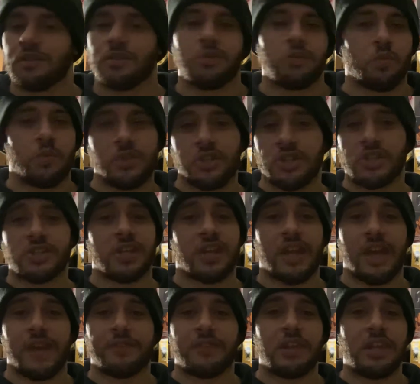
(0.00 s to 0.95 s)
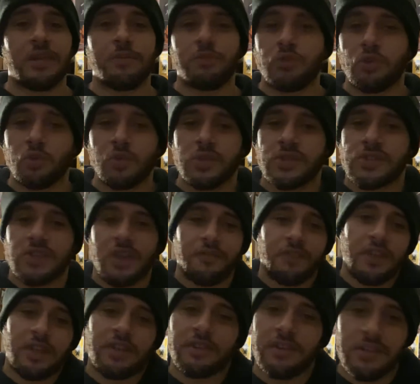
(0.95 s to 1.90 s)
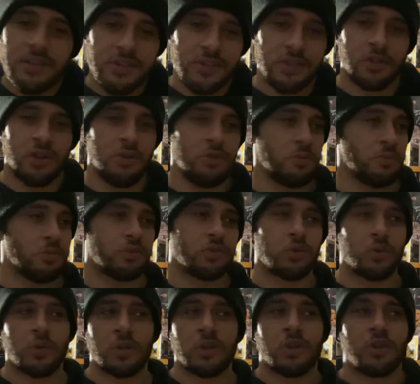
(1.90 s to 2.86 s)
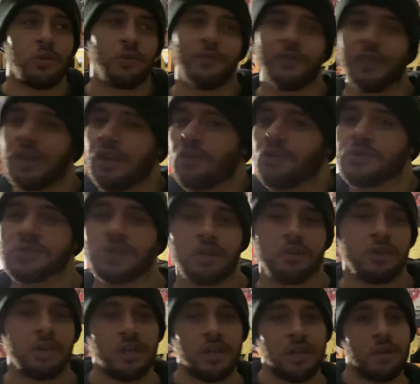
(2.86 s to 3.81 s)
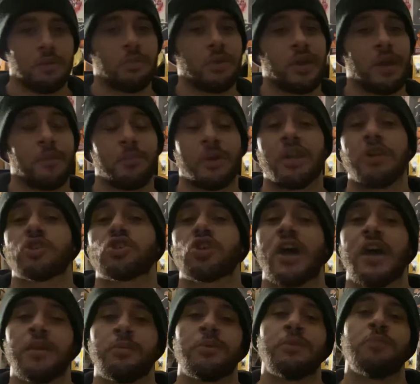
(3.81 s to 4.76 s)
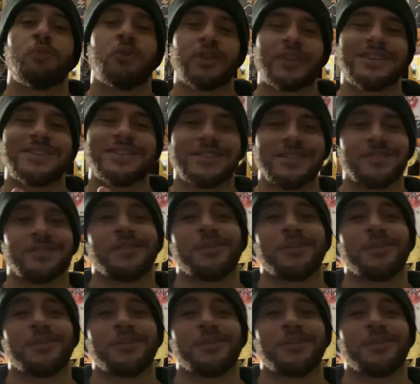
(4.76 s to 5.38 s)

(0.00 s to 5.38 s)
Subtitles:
we're just going to have to keep doing stuff like this, doing little videos here and there, but I'm going to try to be more consistent.